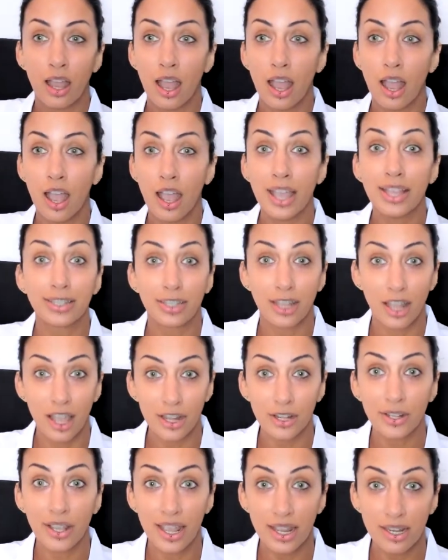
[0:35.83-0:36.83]
It's
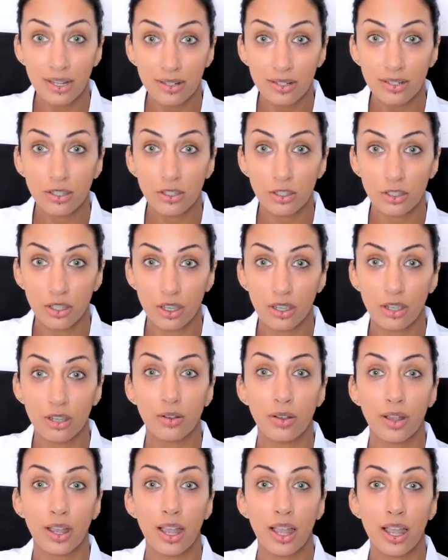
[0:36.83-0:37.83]
lidocaine, so
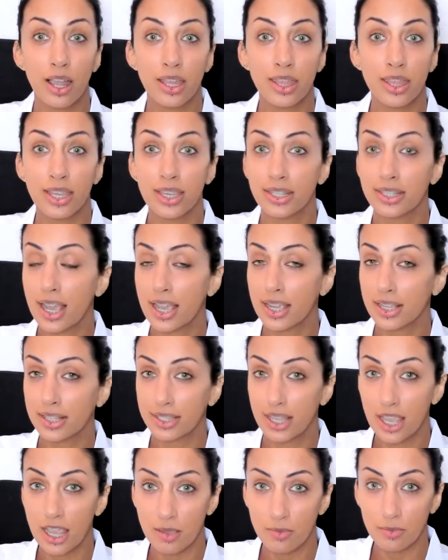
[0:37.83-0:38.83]
the exact
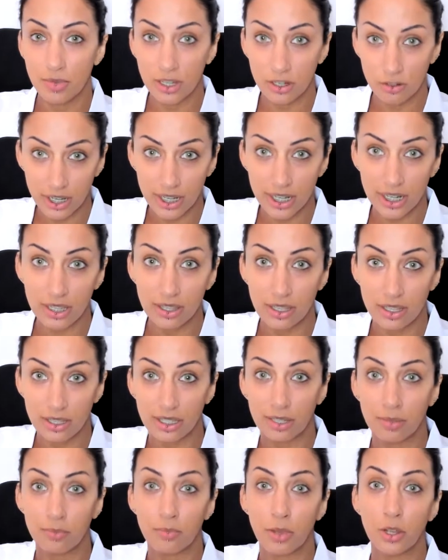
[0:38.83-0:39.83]
same ingredient that's
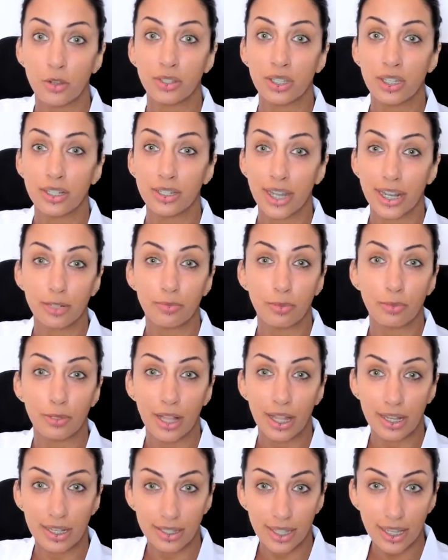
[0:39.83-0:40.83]
in most injectable
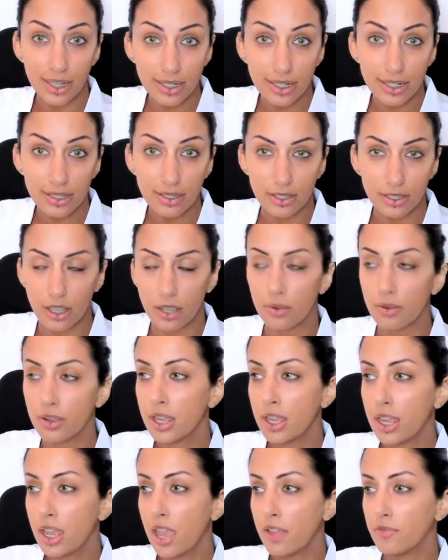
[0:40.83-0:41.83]
anesthetics. So
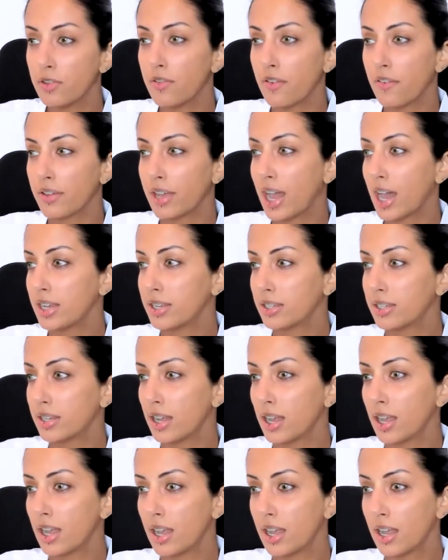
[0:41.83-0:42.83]
if you've ever had
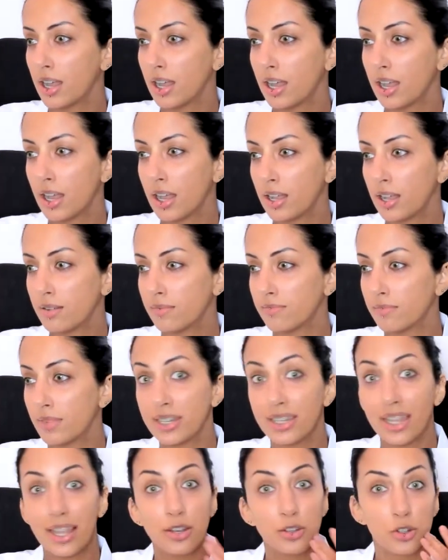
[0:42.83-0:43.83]
a
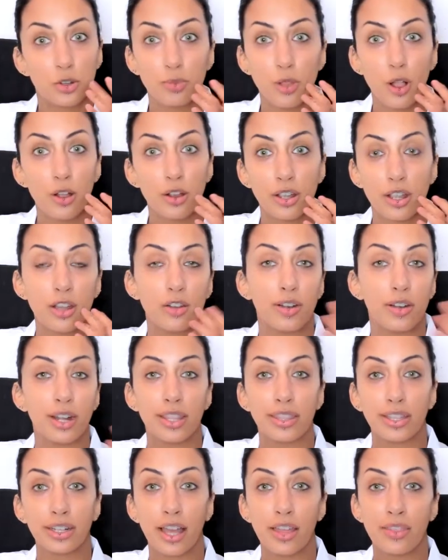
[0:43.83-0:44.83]
dental blocker or
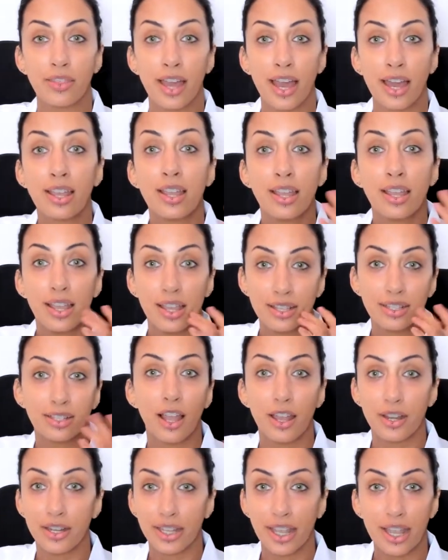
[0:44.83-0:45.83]
anything like that, it's
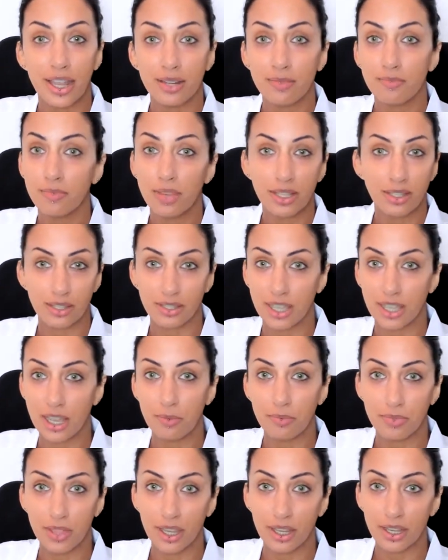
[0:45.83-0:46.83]
lidocaine, it's the
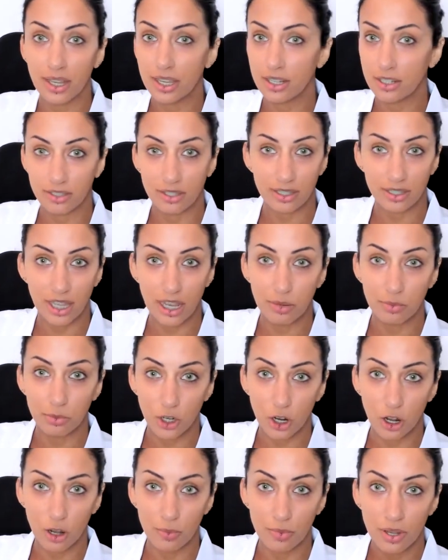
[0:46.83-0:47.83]
same thing, it does the same
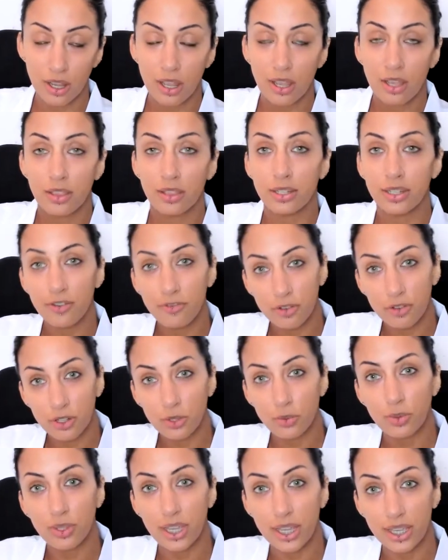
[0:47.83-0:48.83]
job. The
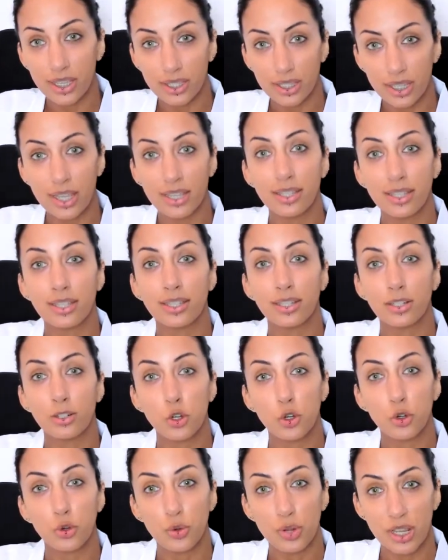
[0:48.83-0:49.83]
difference with this is it's in
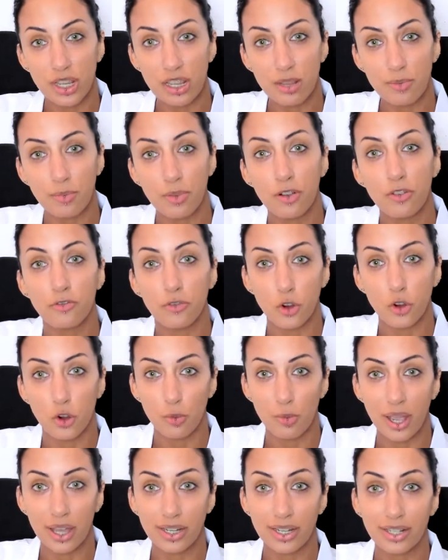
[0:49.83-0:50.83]
cream
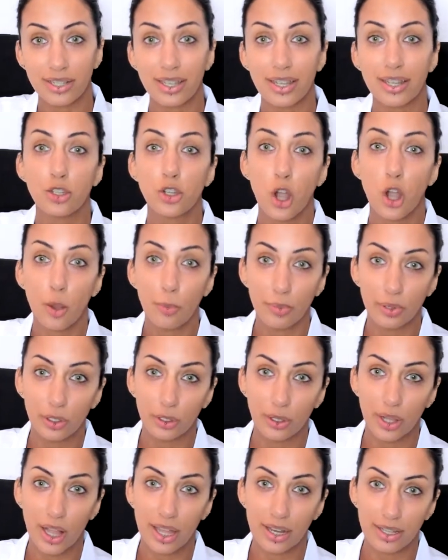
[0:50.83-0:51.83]
format, it's a
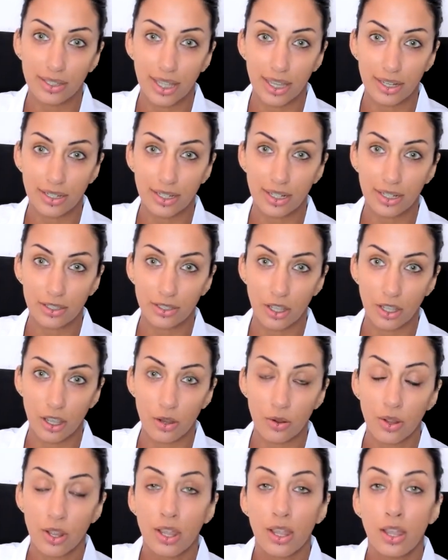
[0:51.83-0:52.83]
topical anesthetic.
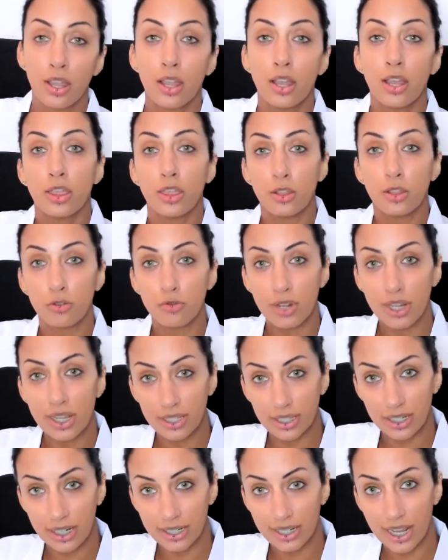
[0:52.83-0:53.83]
So the
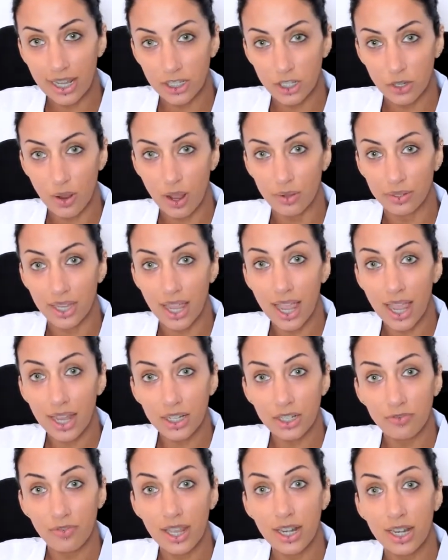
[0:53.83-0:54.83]
reason it takes 2 hours to
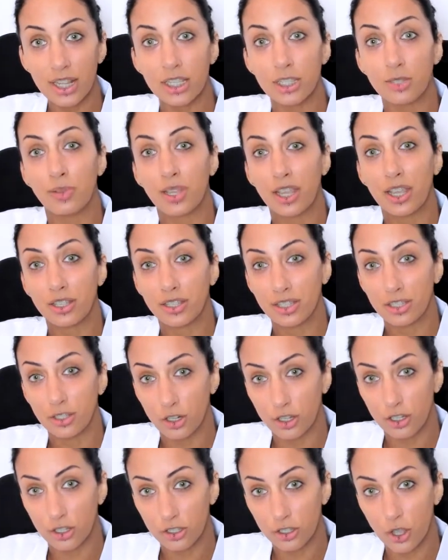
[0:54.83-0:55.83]
activate is because it's got
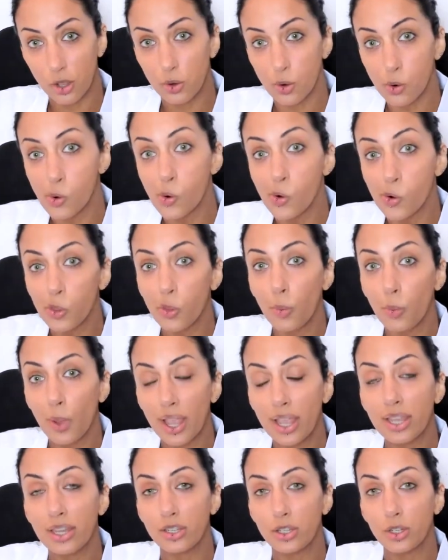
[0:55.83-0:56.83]
to soak all the
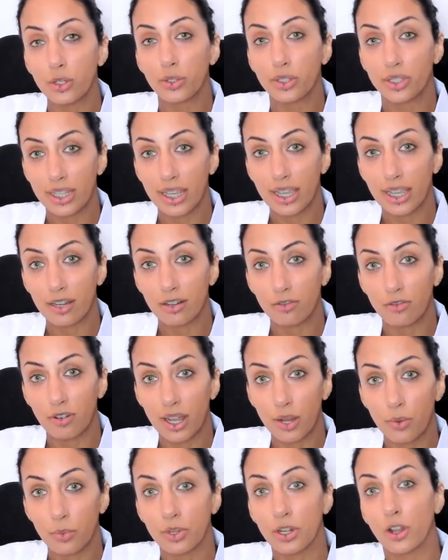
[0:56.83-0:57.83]
way into your skin,
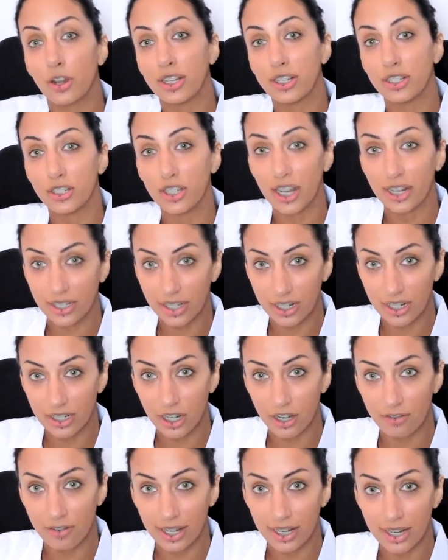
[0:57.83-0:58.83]
right? We're not injecting it
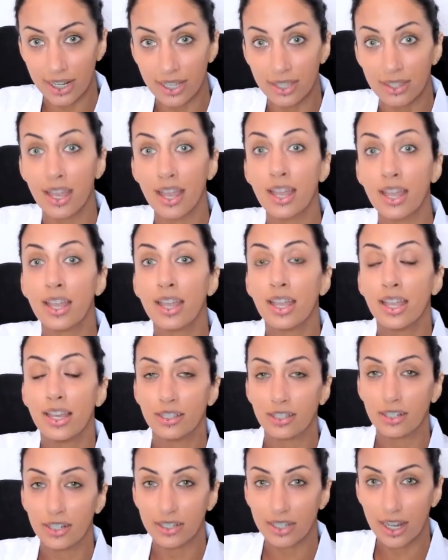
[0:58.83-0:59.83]
directly in there, it's
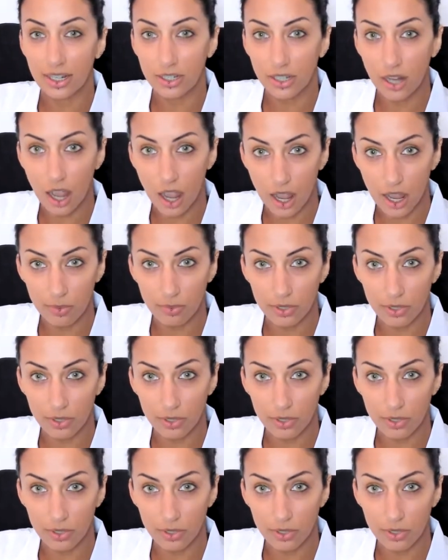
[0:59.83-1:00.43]
going to take time to